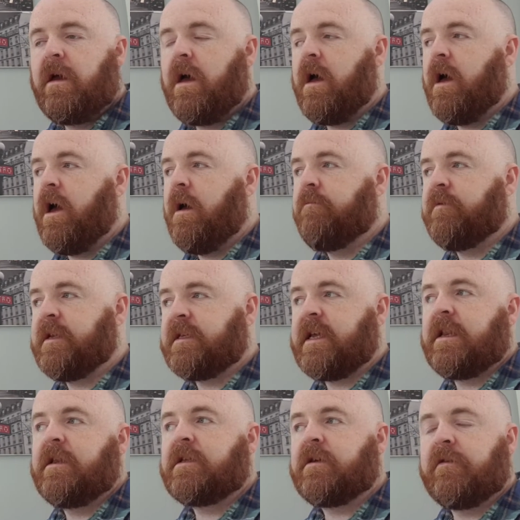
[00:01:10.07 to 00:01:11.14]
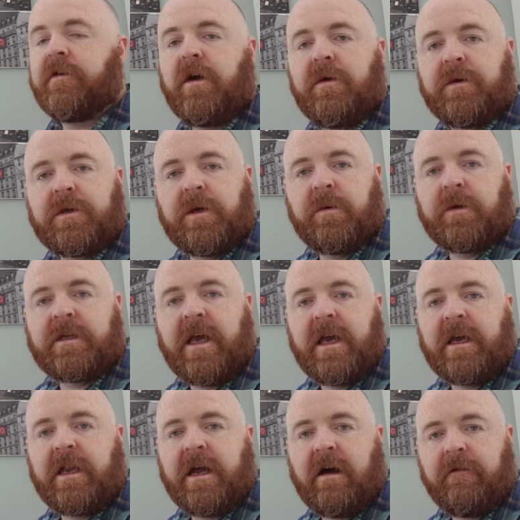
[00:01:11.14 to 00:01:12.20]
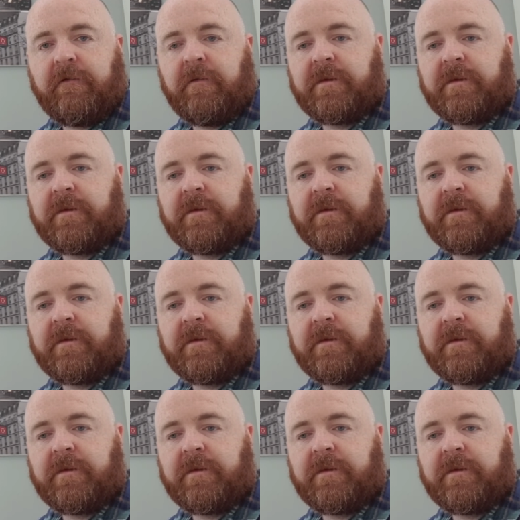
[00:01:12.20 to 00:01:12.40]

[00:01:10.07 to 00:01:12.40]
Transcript: um, descendants of those who were taken out